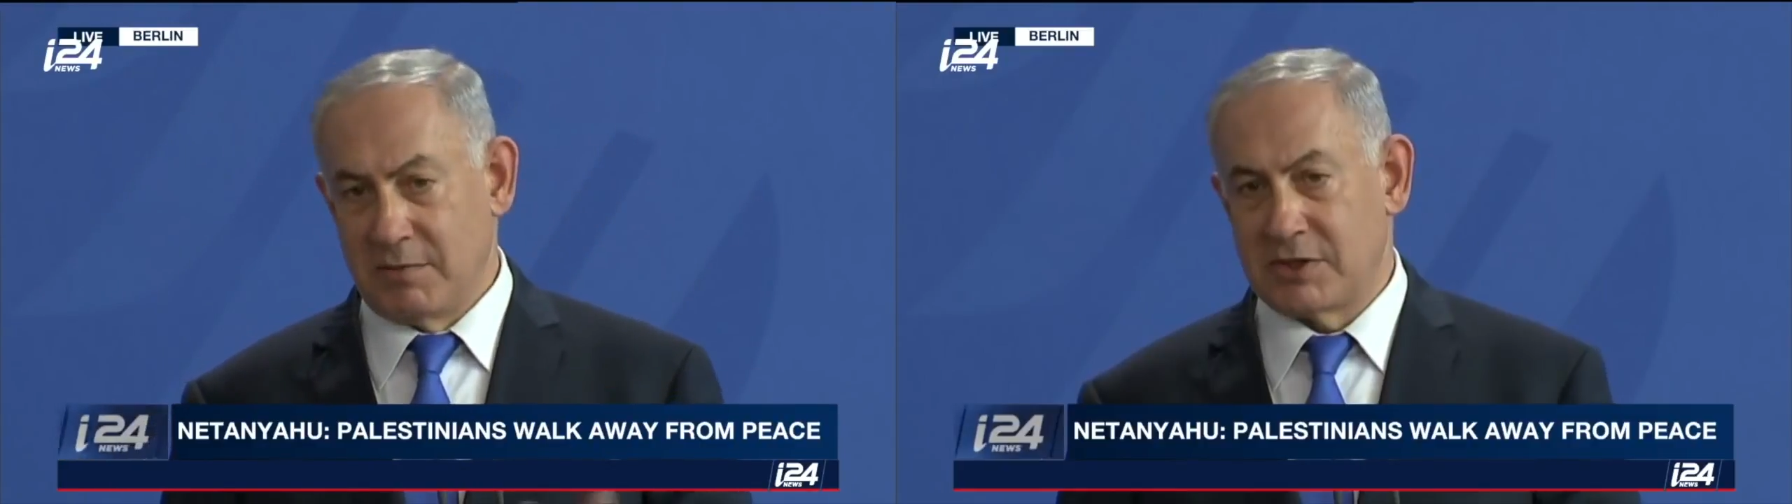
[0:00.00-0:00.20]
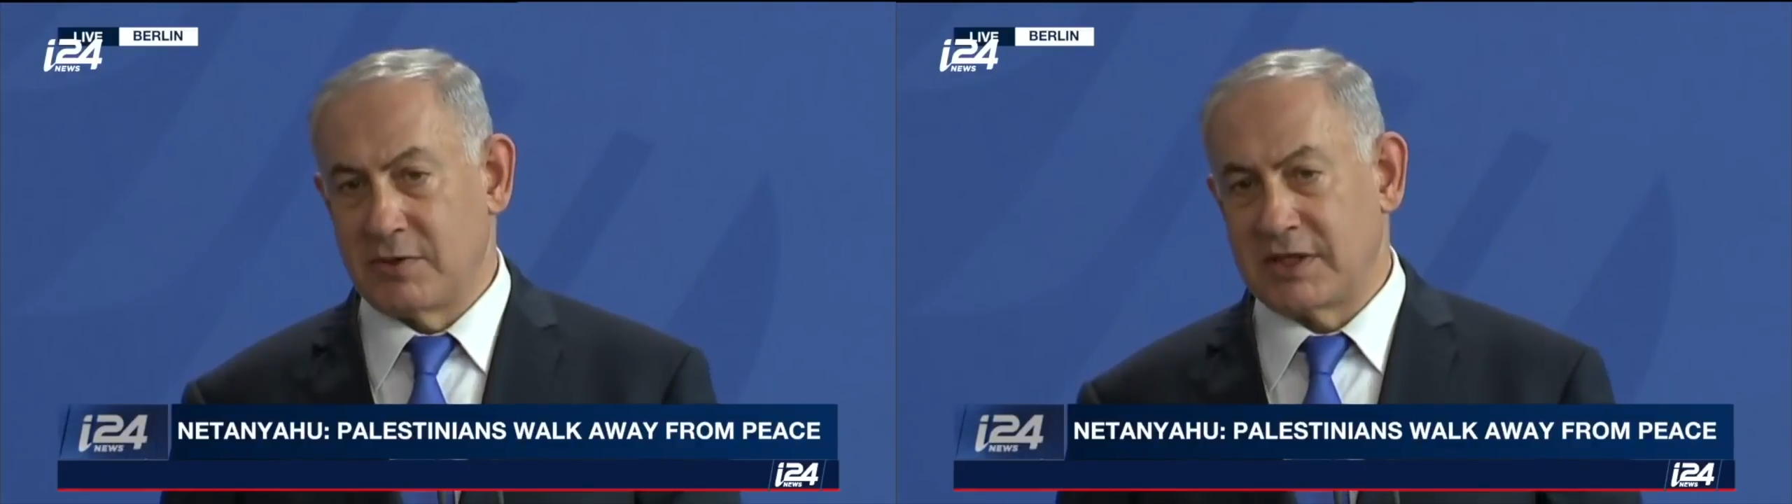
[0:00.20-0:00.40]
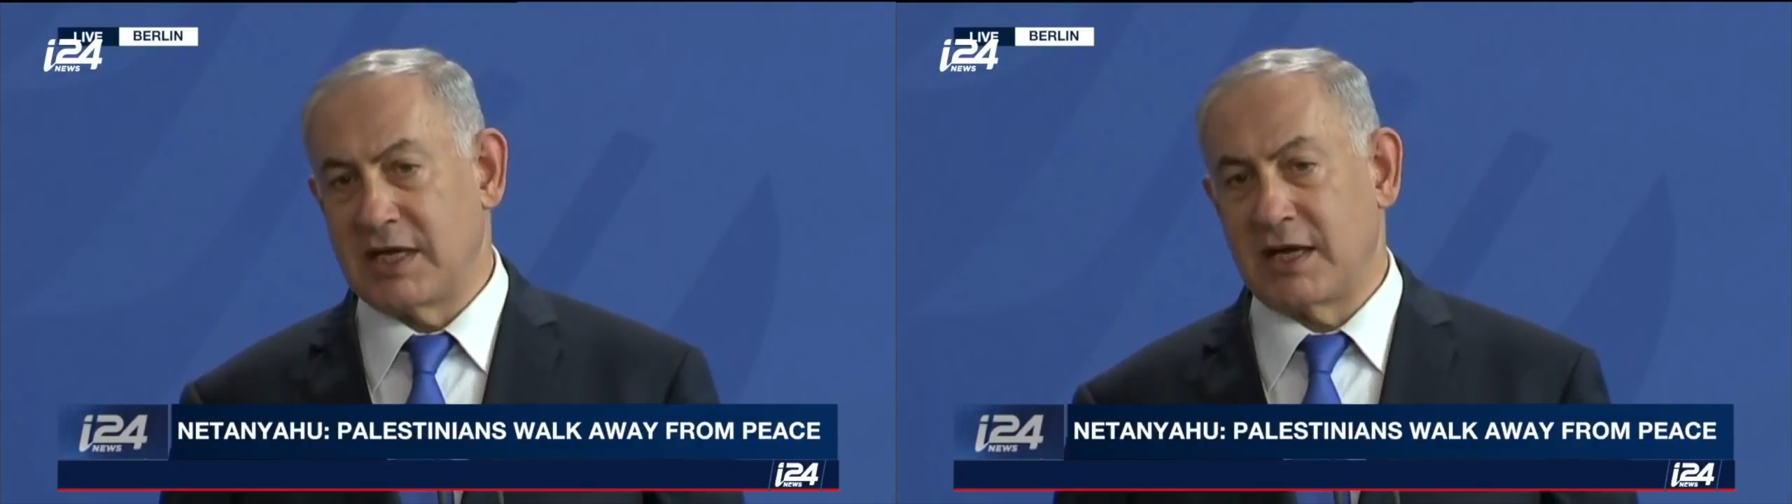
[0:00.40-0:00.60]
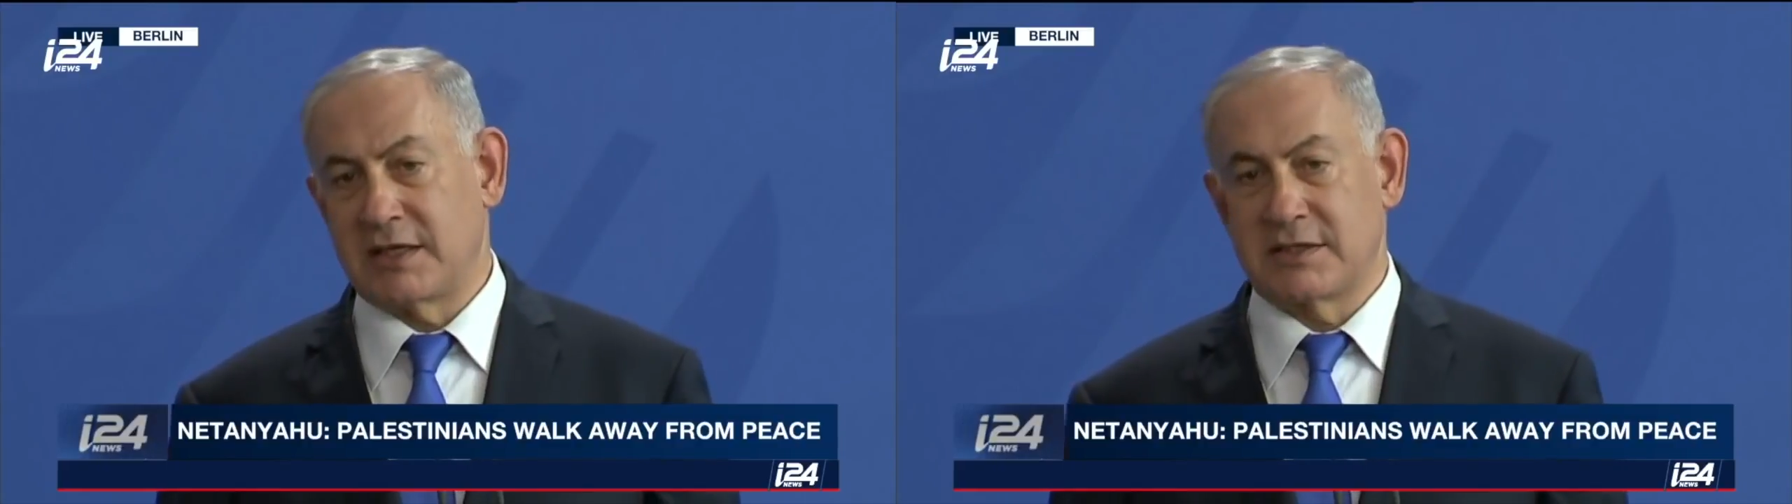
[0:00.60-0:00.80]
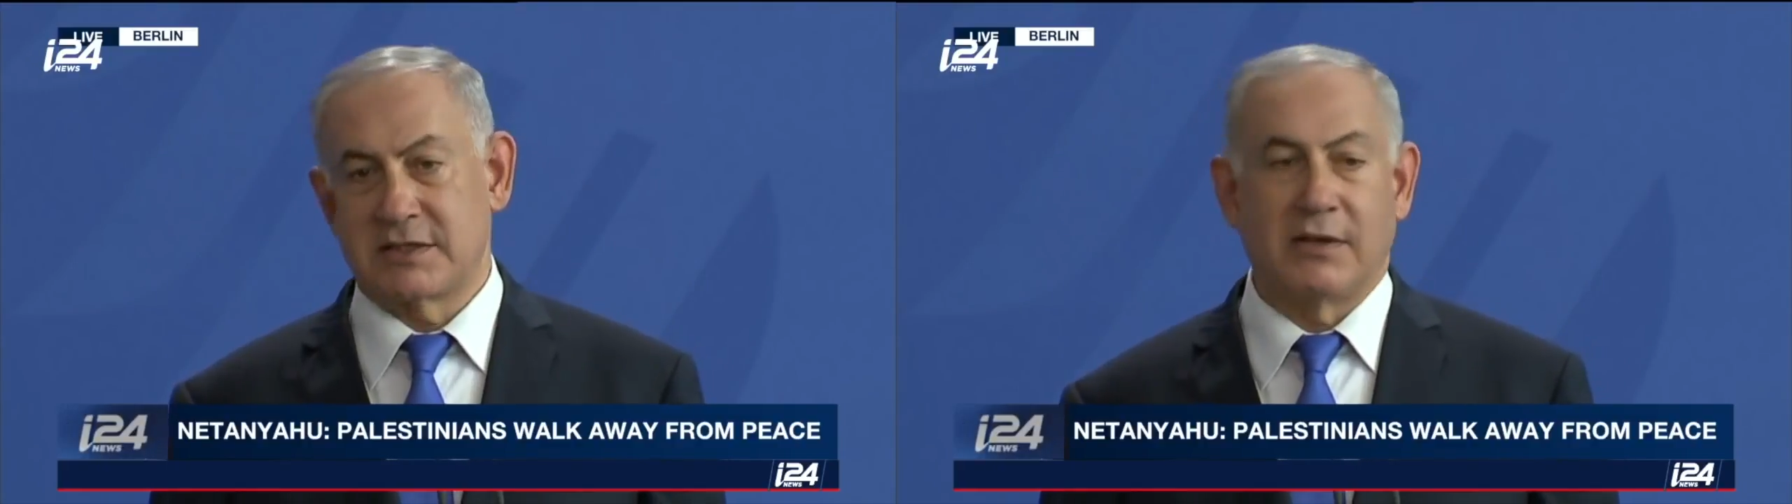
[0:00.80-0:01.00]
but to
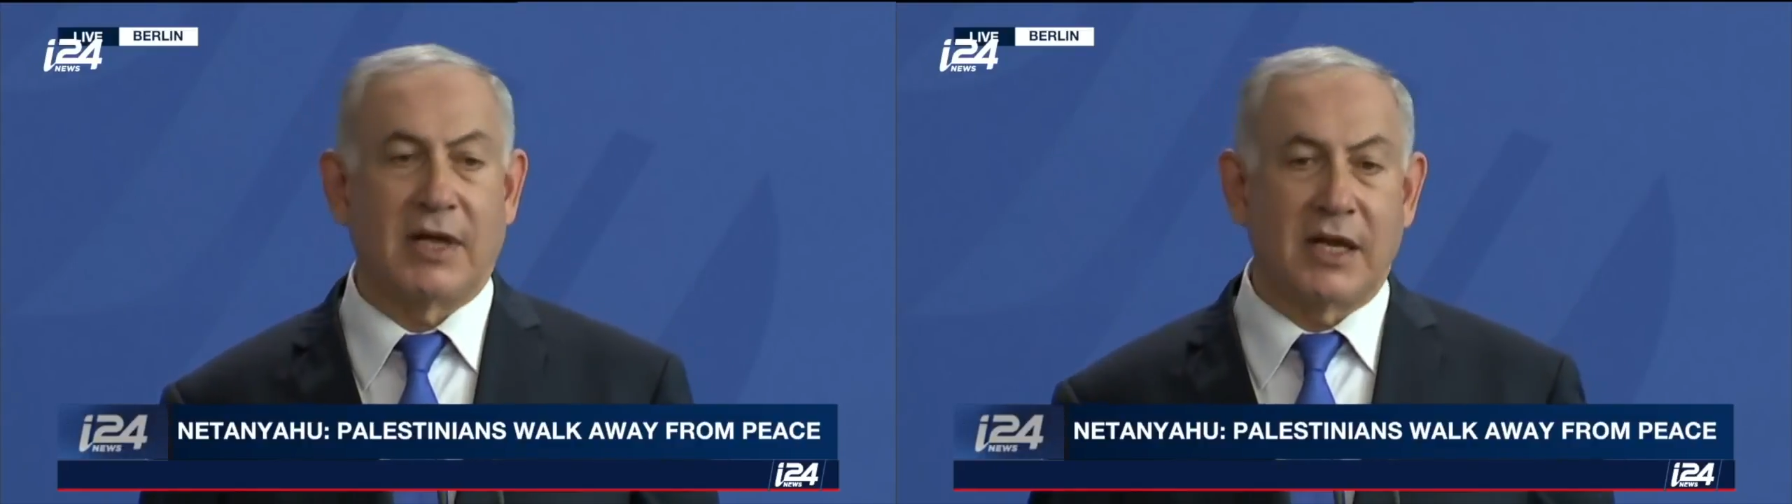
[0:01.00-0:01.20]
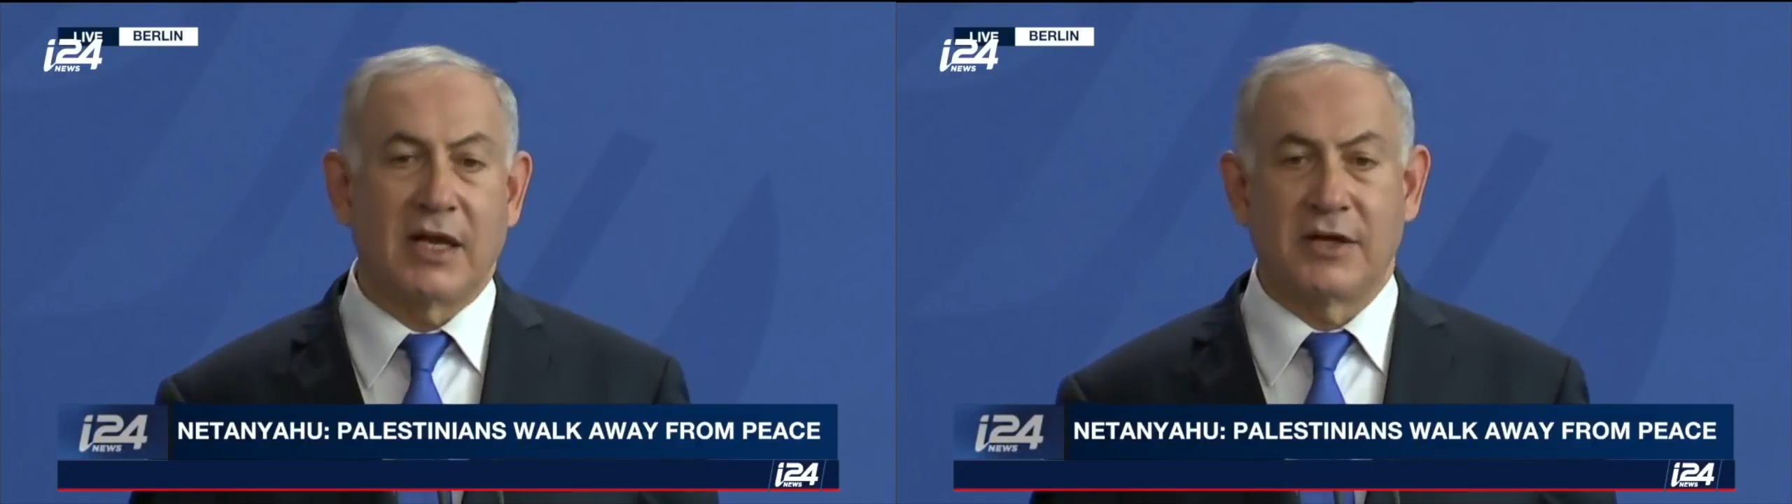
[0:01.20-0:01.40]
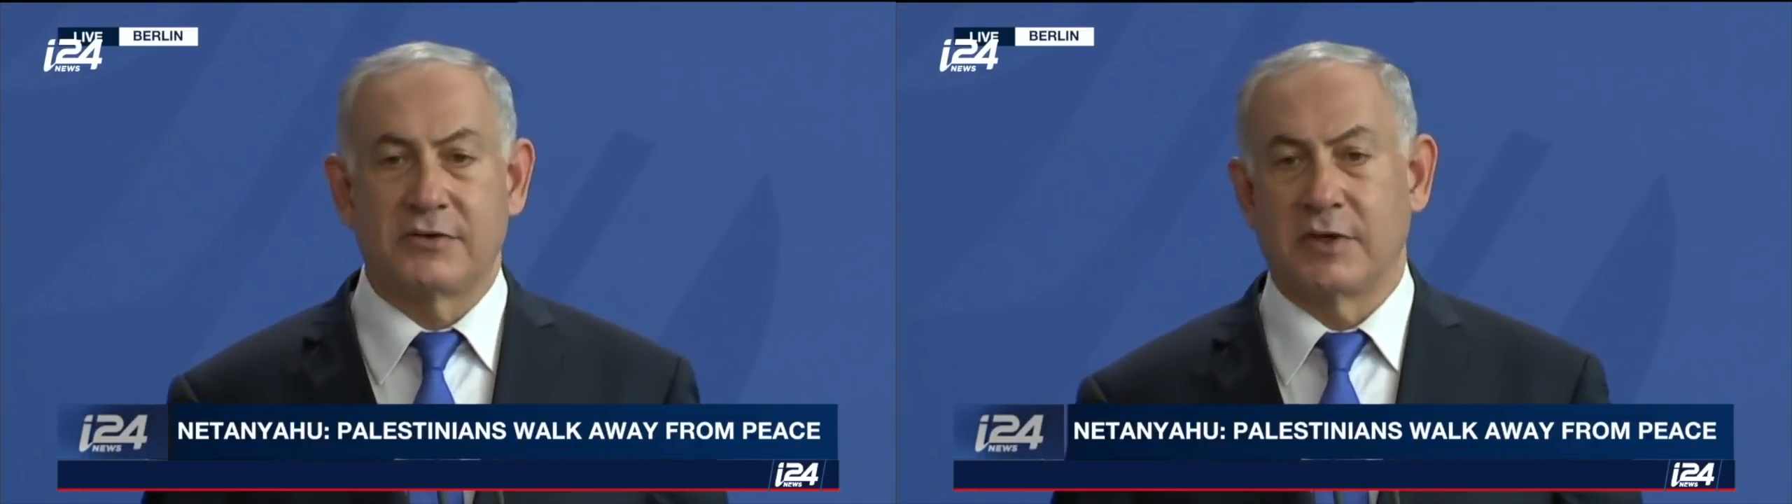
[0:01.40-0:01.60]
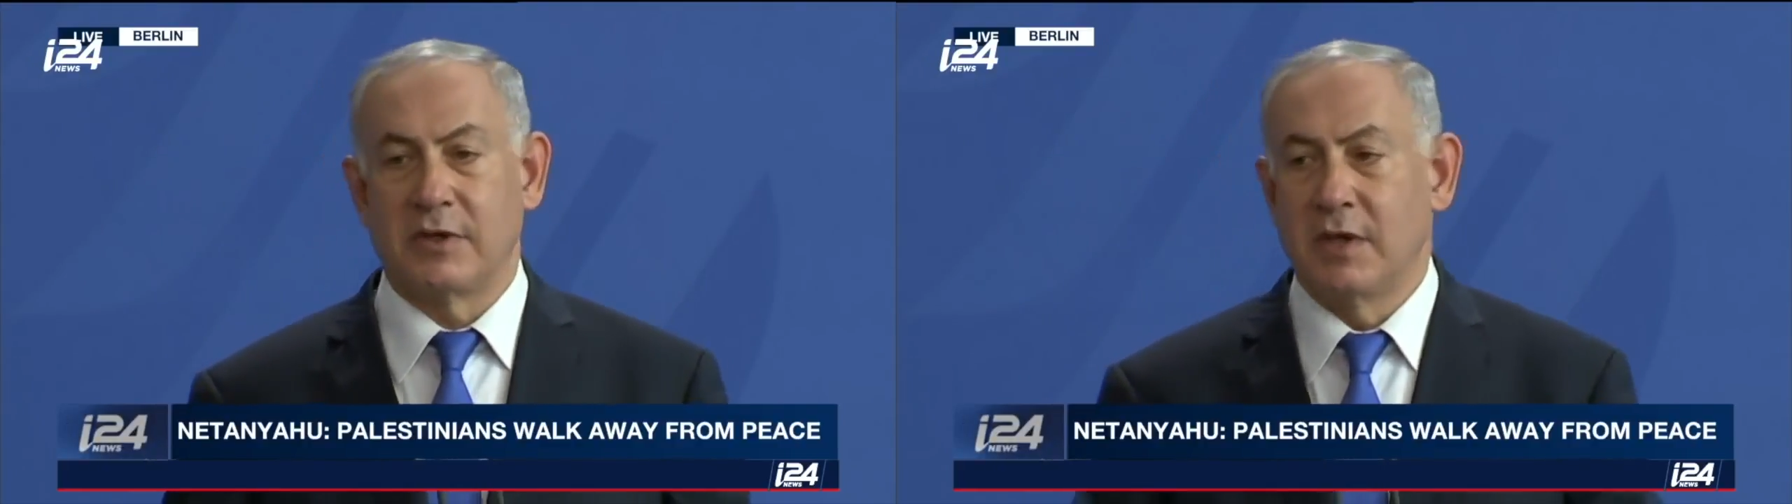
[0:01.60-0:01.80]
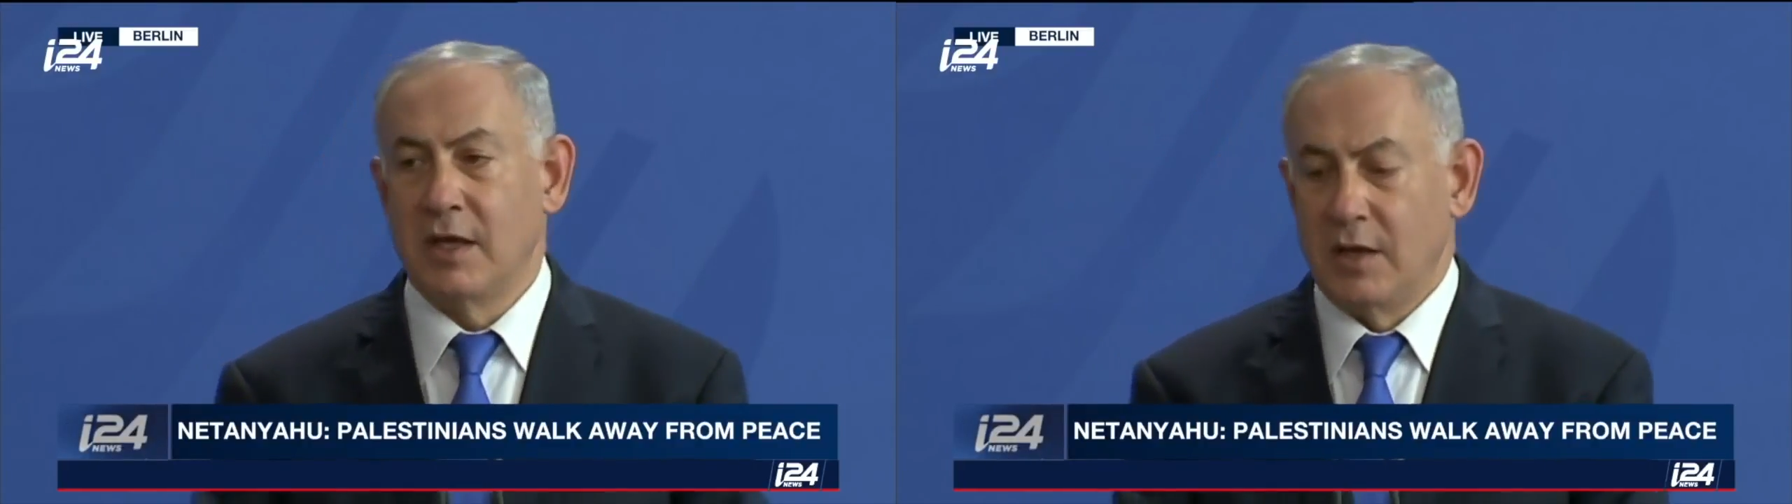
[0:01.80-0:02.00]
attack us. So any
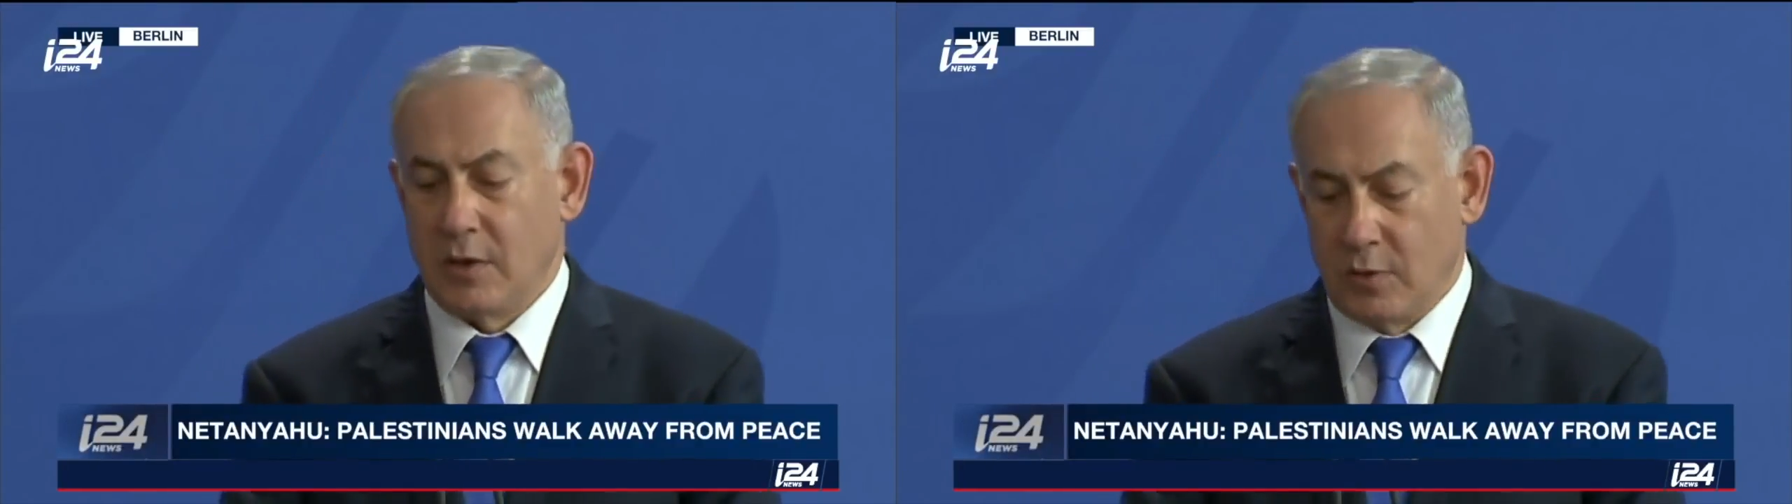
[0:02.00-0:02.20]
country